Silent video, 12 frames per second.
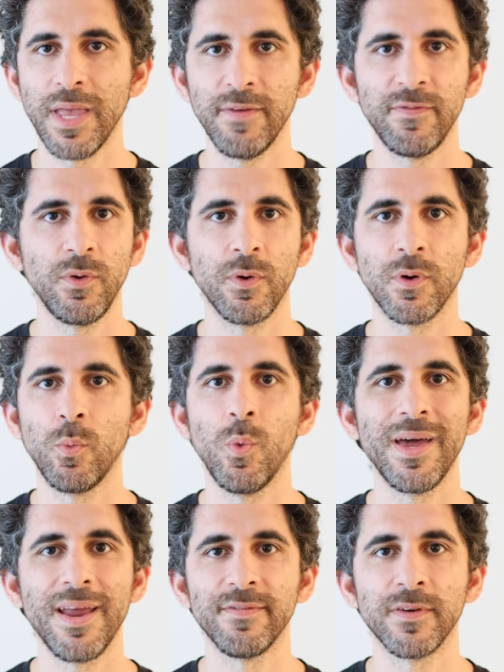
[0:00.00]
if you're
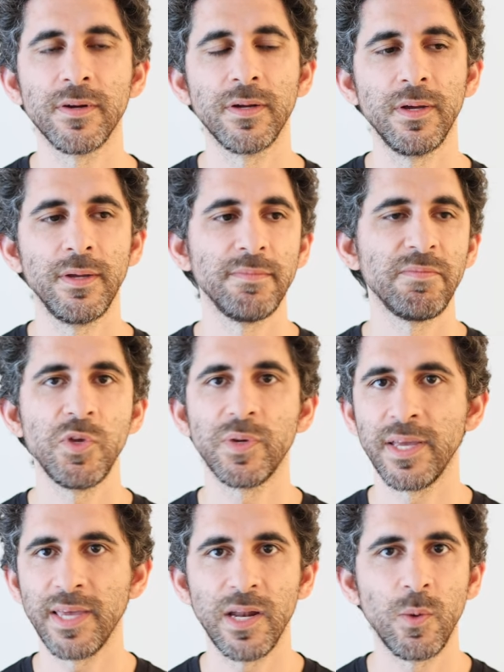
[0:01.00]
whatever, you
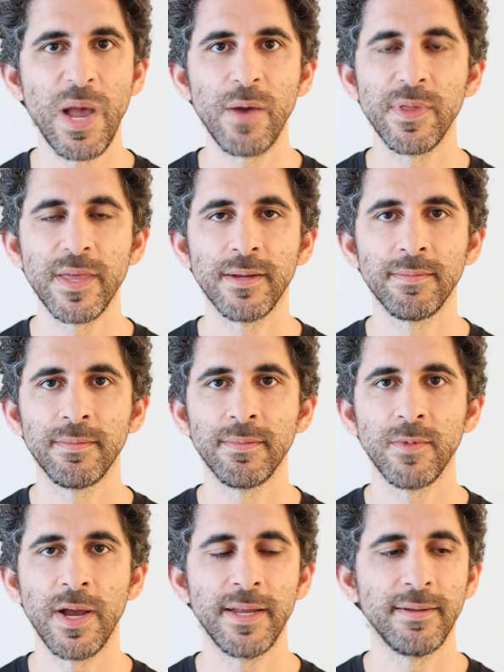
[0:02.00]
can get away with it,
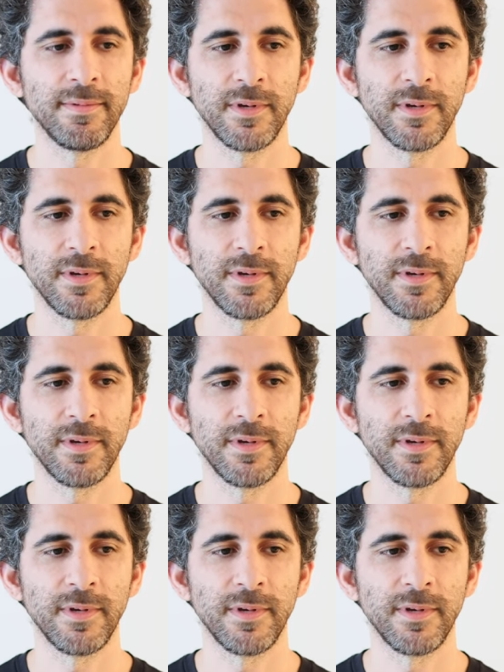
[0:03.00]
right?